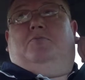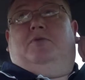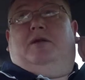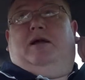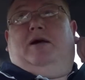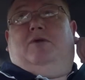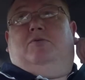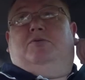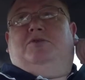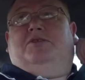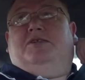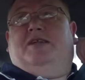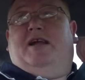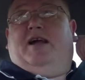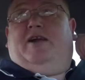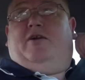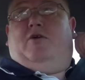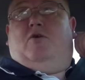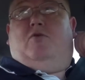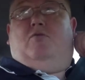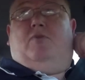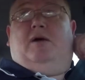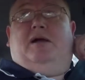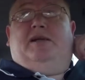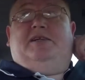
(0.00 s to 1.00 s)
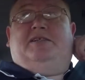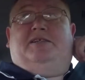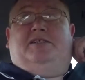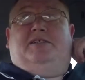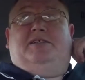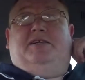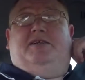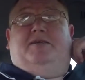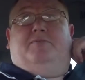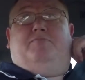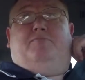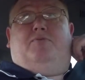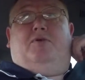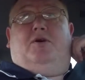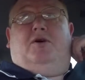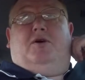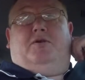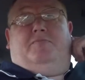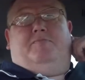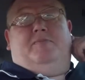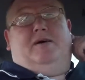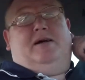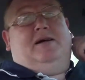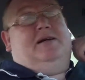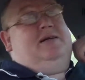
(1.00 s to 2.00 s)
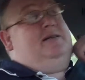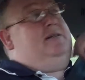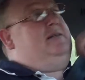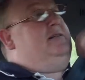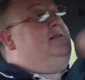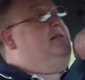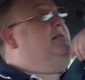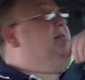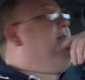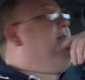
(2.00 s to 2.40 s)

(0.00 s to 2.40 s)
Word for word: When I was narrow waisted and broad minded.